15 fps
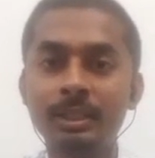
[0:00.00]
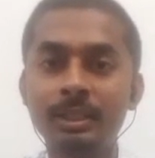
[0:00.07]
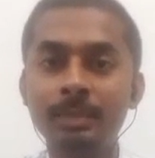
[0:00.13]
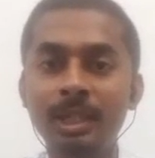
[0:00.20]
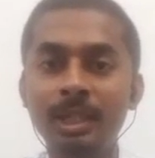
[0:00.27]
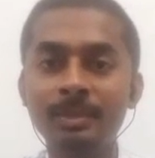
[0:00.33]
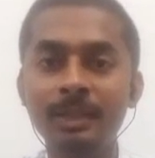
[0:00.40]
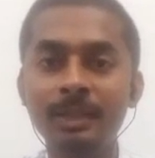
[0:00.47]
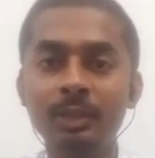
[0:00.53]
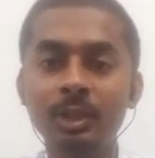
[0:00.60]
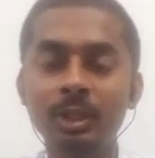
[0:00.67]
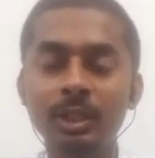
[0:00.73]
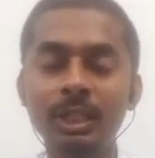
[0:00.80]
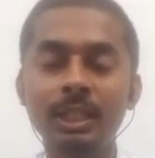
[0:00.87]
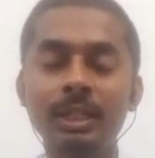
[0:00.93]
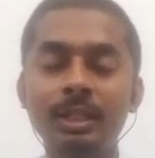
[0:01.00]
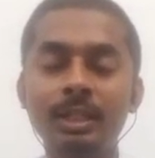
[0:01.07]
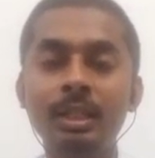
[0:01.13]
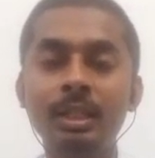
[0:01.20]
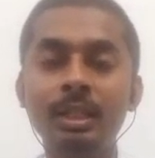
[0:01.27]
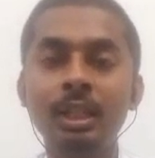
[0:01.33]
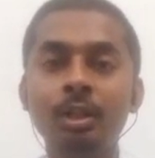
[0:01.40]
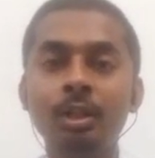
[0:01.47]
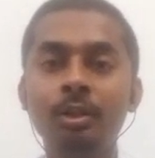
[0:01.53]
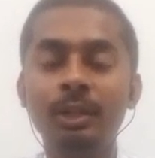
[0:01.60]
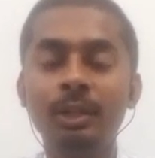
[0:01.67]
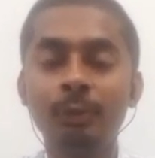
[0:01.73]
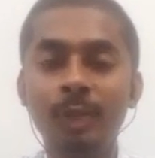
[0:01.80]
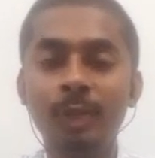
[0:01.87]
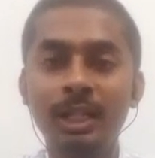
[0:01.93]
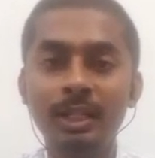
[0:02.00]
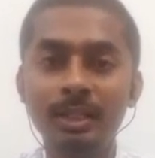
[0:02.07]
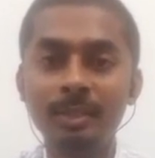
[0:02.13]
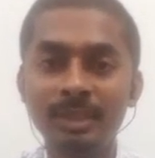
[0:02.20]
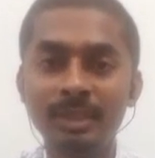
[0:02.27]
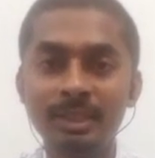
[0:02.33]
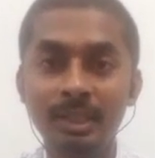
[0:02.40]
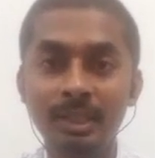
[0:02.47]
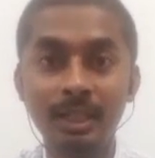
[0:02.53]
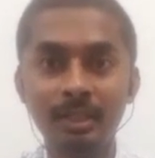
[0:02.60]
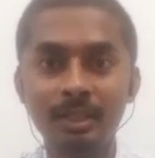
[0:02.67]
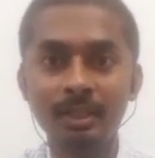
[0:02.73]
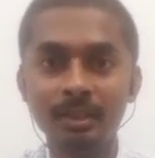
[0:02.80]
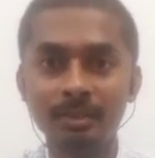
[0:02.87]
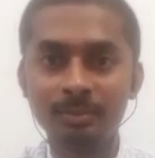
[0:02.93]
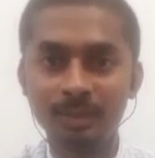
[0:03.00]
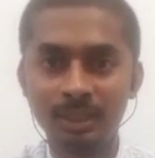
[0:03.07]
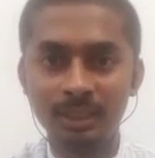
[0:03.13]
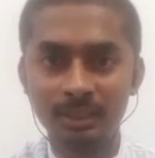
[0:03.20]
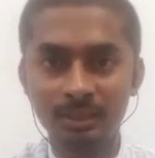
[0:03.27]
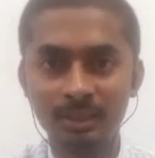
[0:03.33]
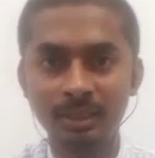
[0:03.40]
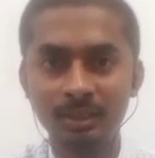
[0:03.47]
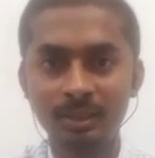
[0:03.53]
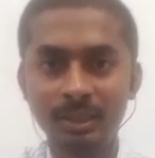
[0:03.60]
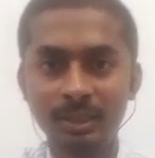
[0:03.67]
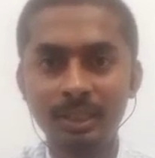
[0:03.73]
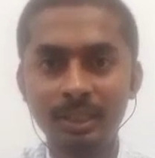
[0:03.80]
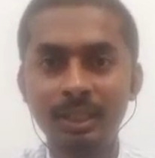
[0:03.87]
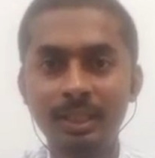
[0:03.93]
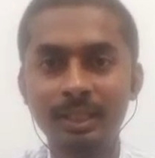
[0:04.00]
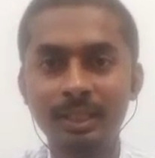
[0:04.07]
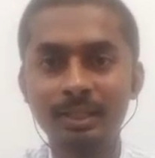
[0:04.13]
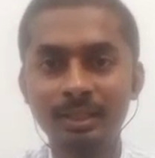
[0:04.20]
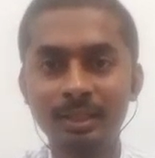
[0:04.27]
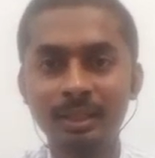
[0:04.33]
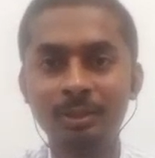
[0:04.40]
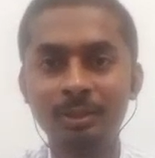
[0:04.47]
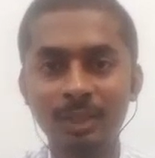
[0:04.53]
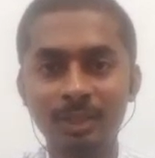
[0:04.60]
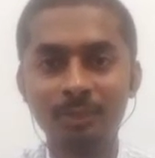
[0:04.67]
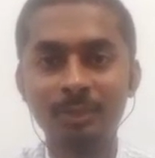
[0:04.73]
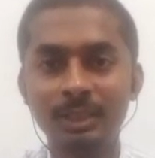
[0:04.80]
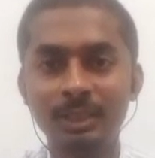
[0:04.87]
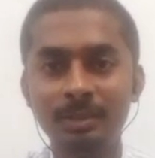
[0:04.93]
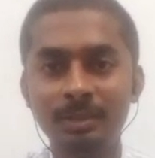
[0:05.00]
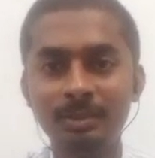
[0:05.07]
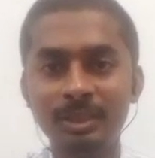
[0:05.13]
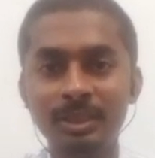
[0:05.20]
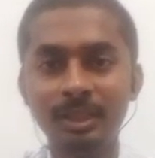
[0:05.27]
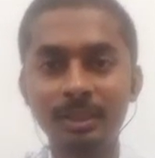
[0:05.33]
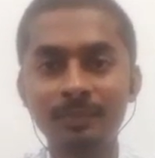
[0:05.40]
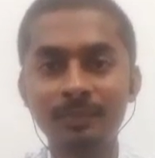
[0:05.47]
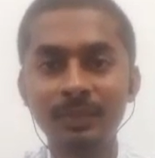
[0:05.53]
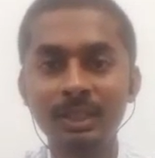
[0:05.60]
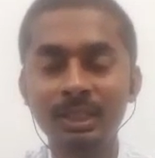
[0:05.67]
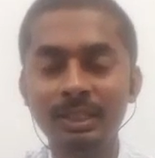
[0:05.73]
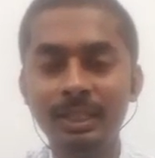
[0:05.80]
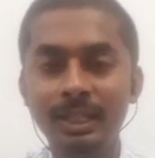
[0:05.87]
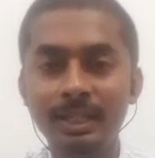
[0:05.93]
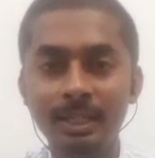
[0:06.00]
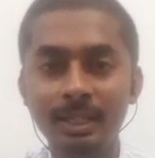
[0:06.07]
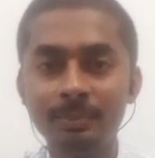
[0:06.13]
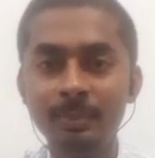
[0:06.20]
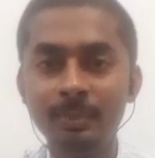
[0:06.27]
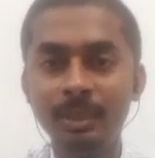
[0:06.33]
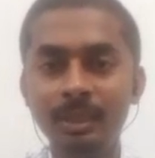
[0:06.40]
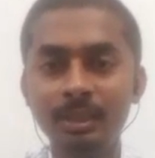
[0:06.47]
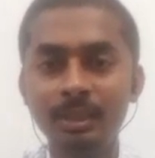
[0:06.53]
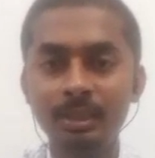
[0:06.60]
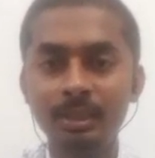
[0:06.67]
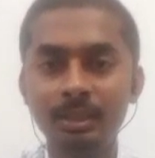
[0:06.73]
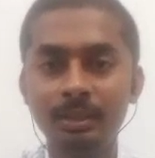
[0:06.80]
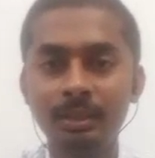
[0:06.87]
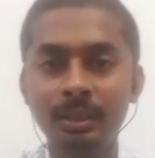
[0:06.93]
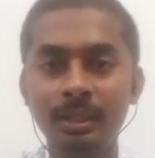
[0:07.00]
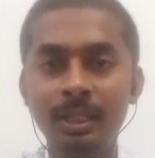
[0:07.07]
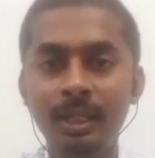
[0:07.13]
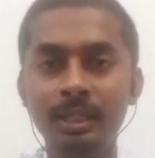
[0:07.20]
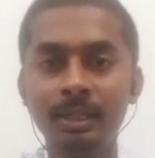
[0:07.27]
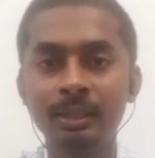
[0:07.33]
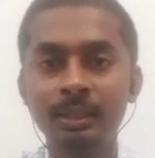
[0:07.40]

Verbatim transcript: Sometimes I forgot that uh, what I did mistake I didn't recollect uh, what was the mistake that helped me like